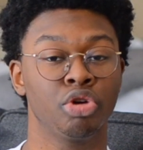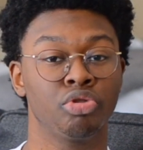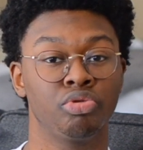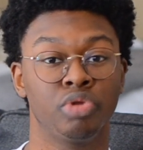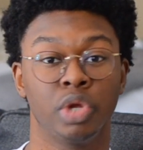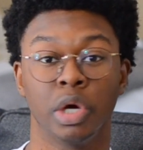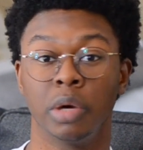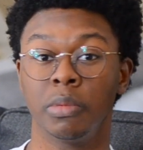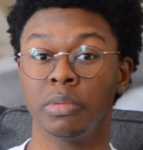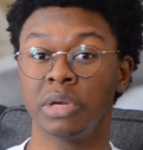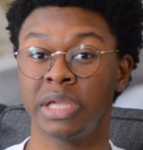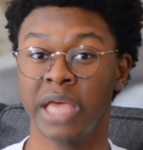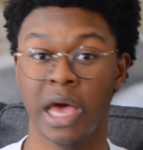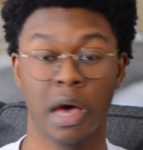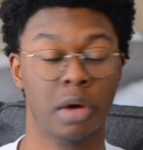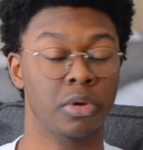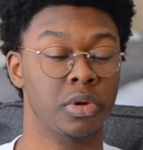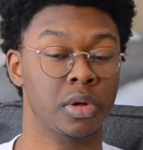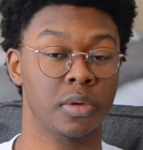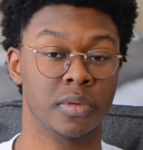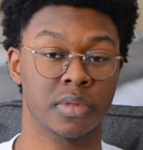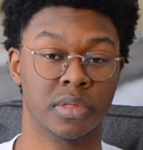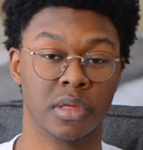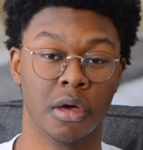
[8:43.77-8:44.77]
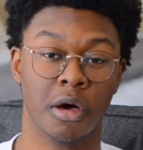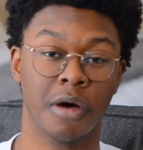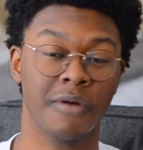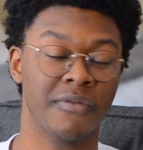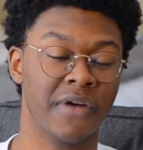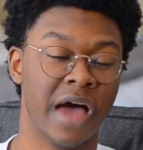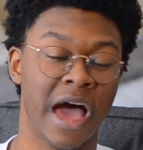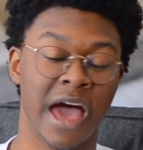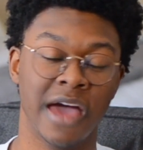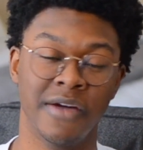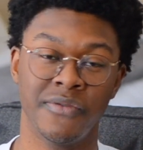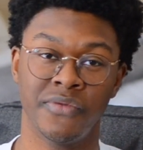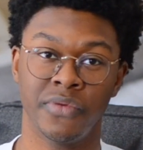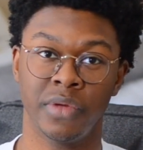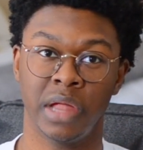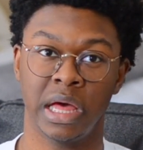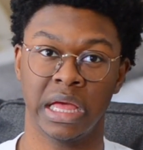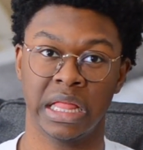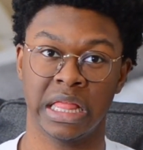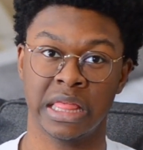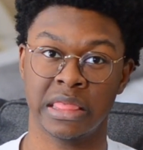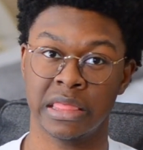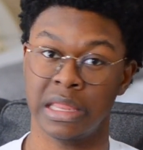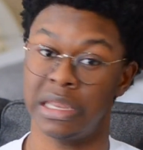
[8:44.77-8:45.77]
Don't doubt yourself. I feel
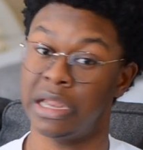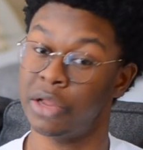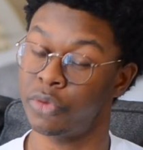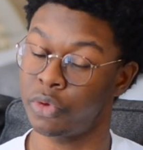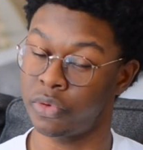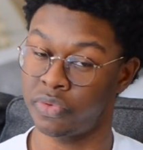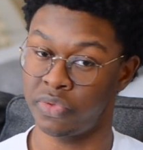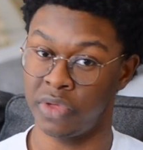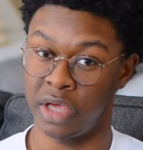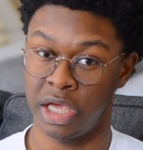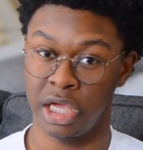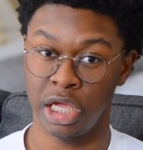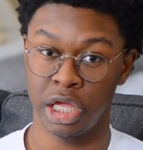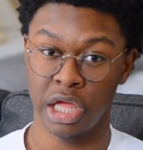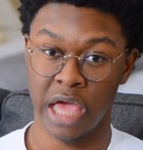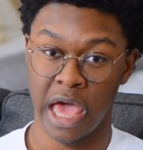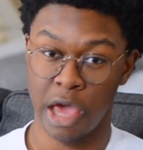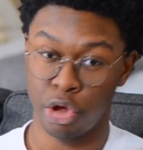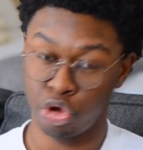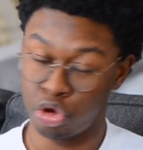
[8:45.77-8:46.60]
like that's another thing.